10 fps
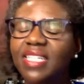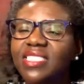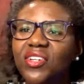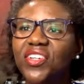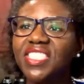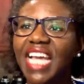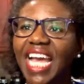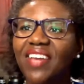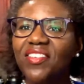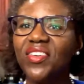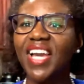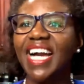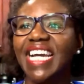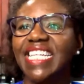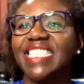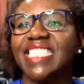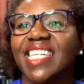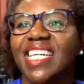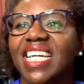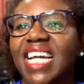So good to have you, kind
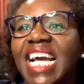sir.